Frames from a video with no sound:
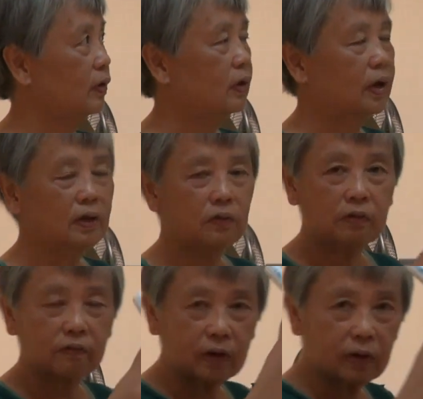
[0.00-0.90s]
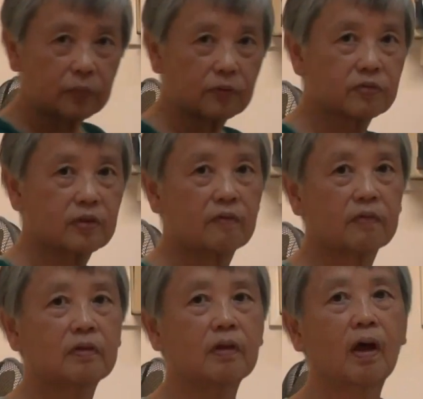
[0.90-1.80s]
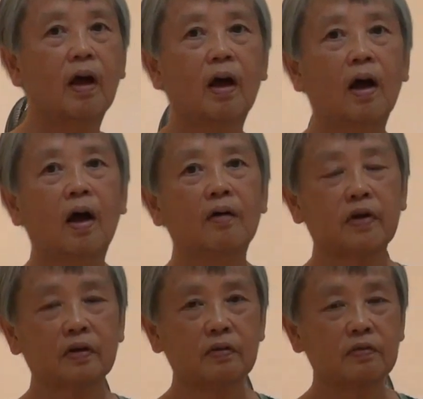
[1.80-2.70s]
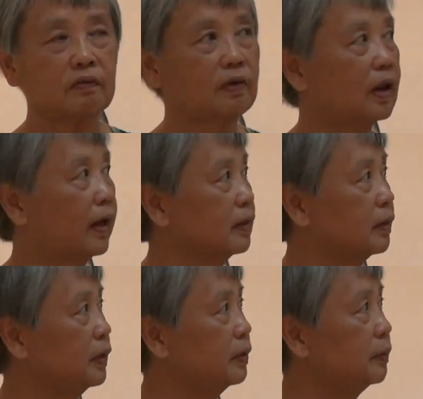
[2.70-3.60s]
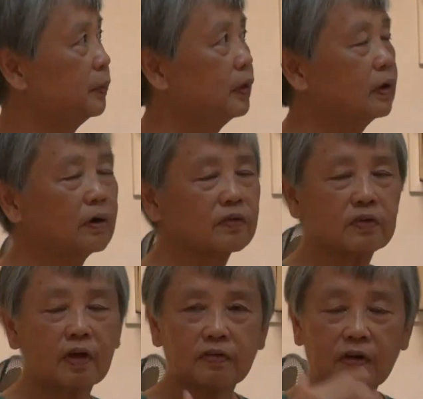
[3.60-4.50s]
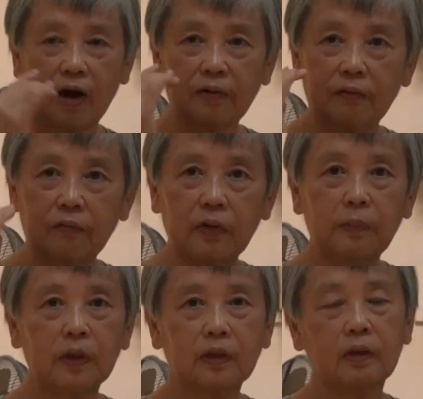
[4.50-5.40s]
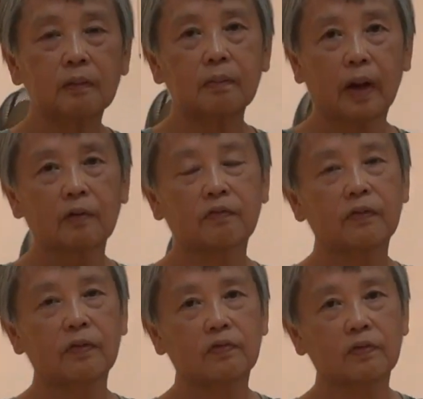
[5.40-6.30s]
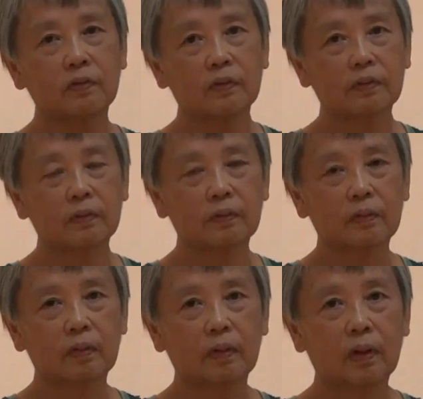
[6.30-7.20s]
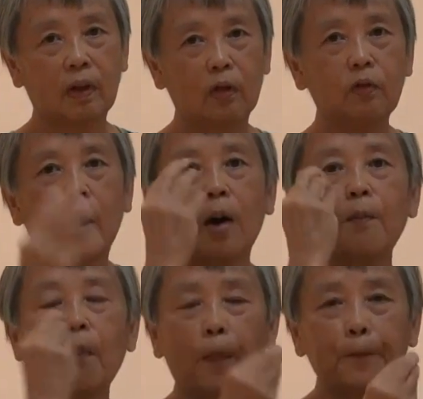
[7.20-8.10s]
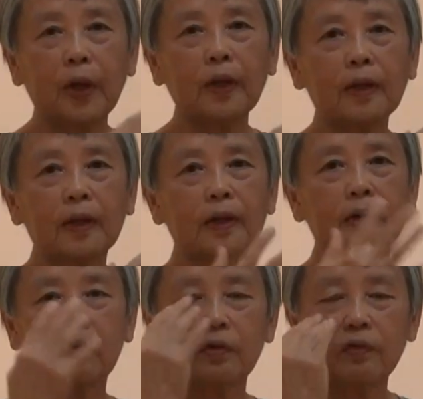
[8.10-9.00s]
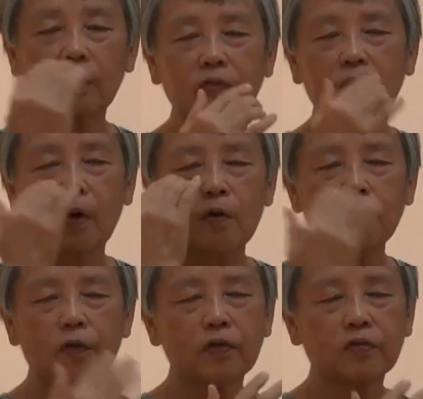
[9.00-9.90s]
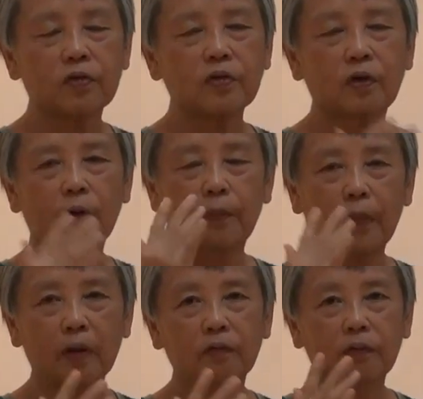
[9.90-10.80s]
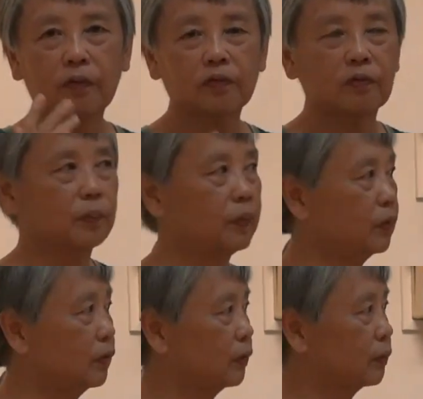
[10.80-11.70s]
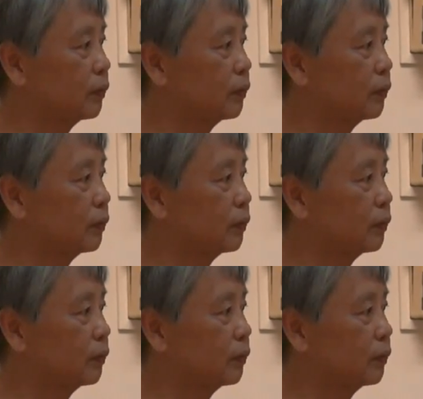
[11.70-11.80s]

and you develop the 7 factors of enlightenment, because there's unremitting mindfulness, you are mopping, you're just focusing on mindfulness of breathing.